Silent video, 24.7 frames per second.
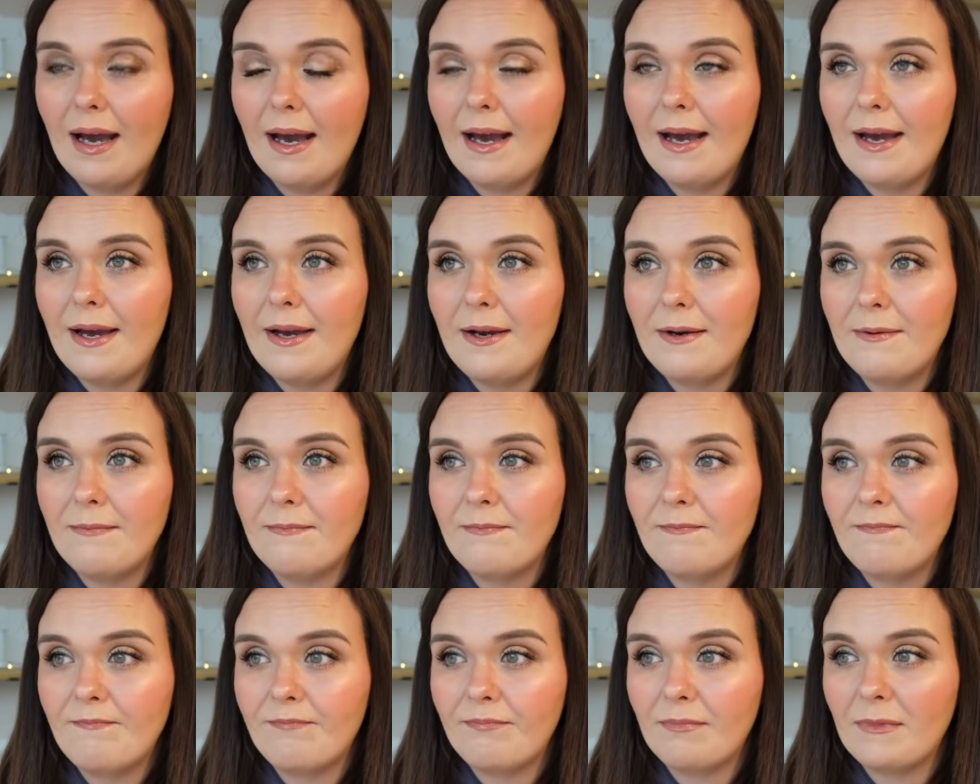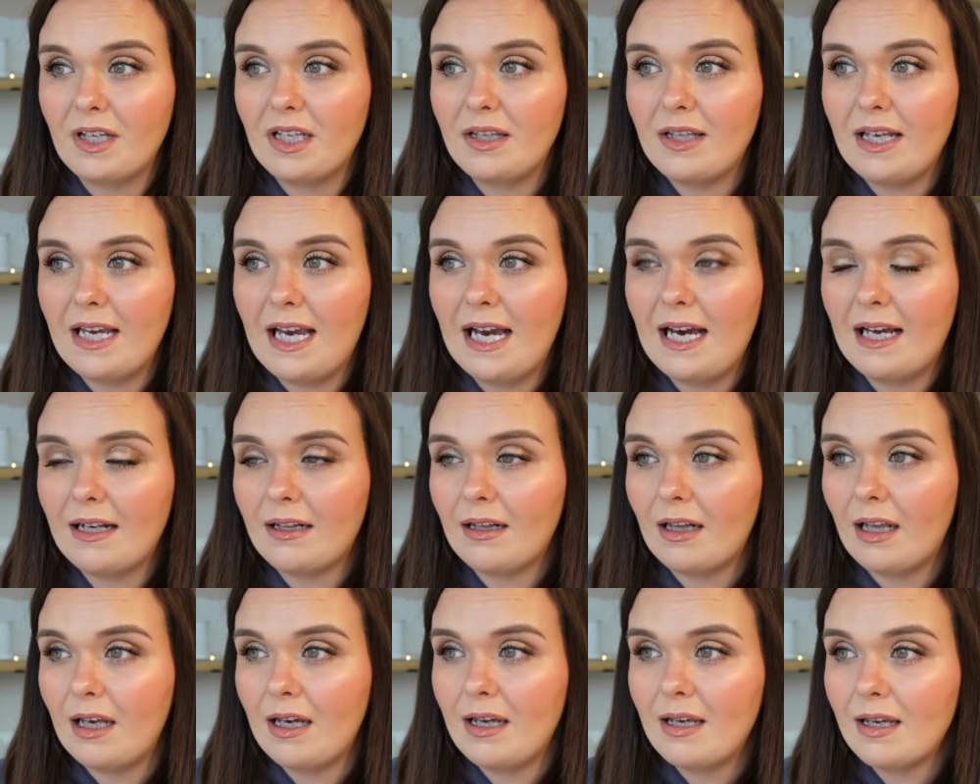Um, they
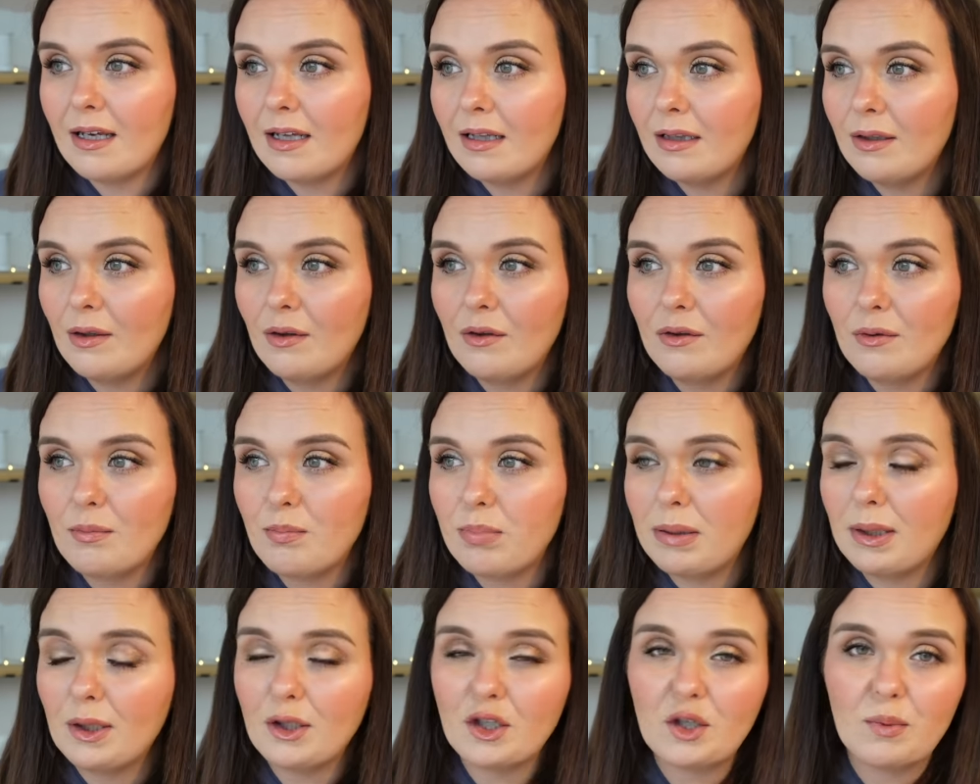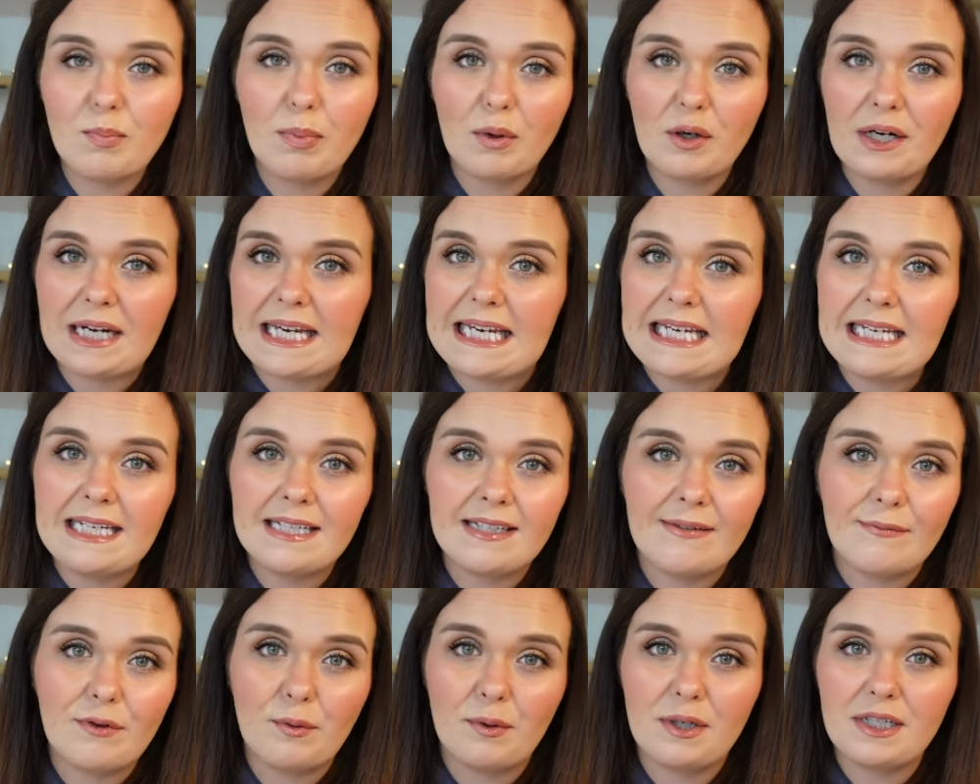had like little plush
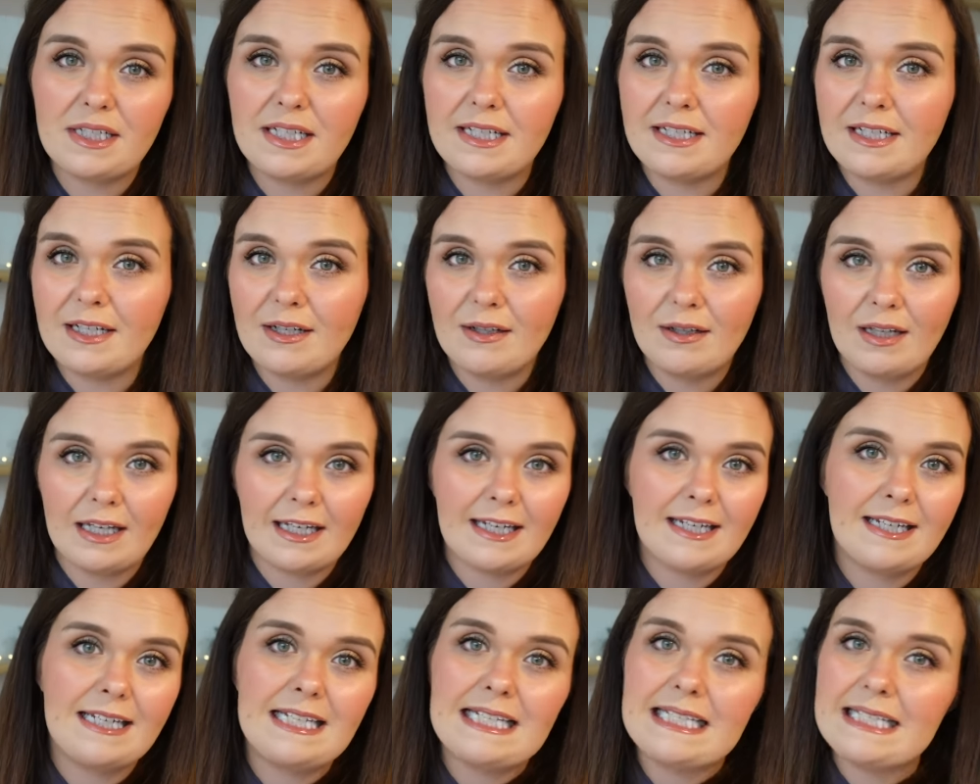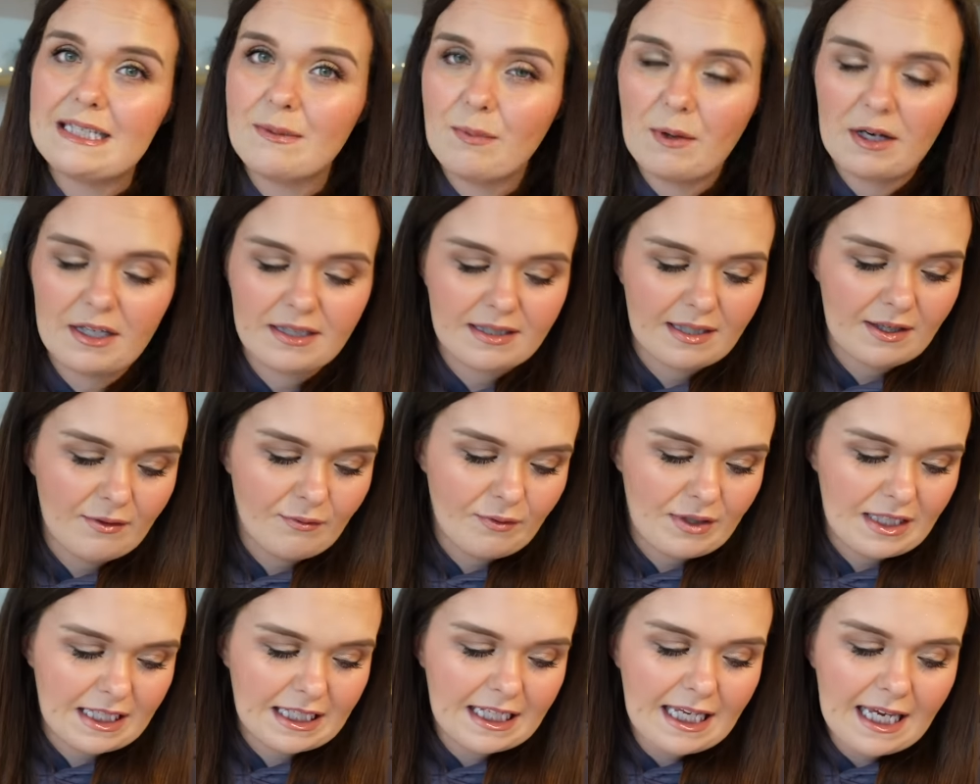bunnies if you wanted to do like an Easter basket
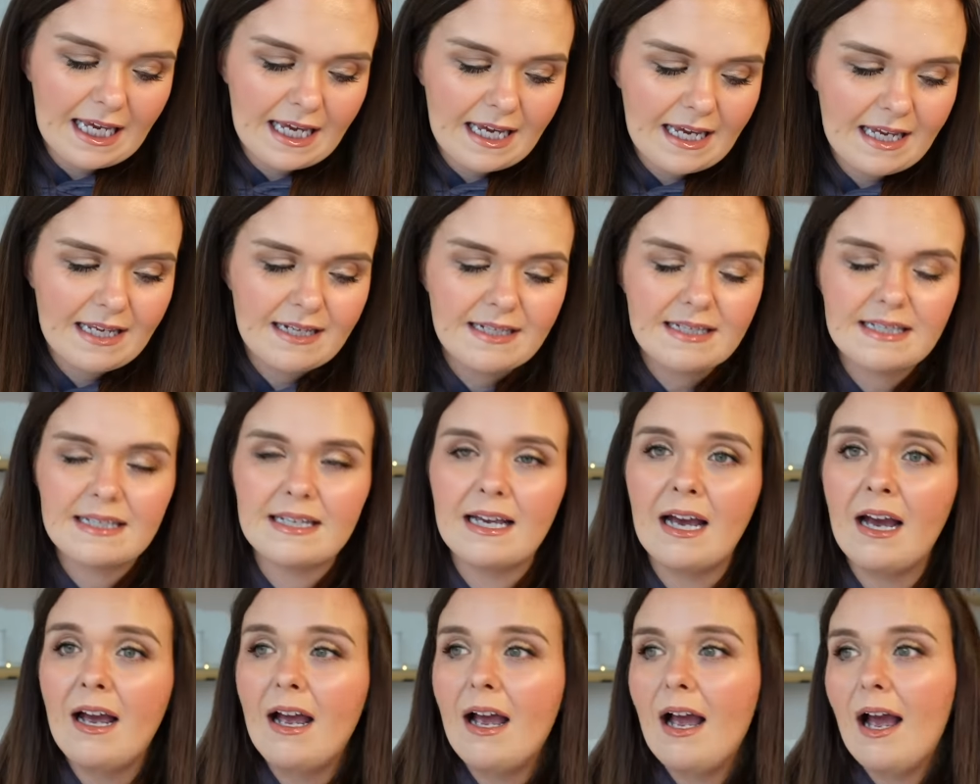for your kids.